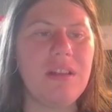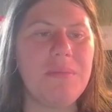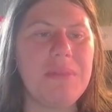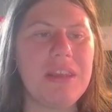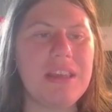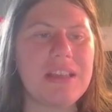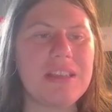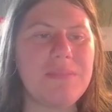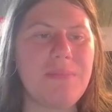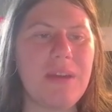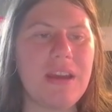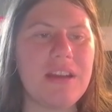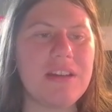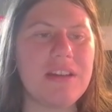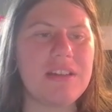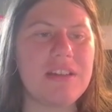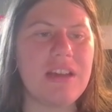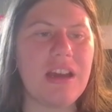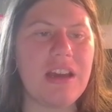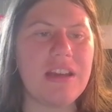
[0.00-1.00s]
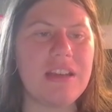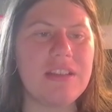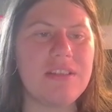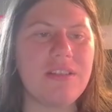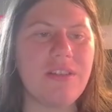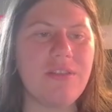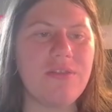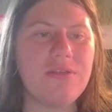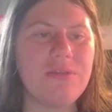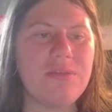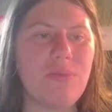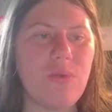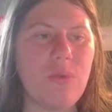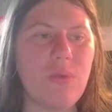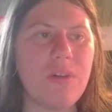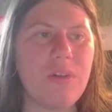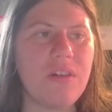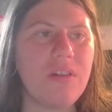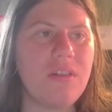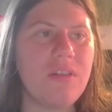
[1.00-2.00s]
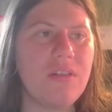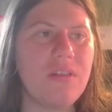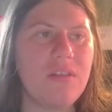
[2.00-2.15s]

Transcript: me expand a tiny scotch more.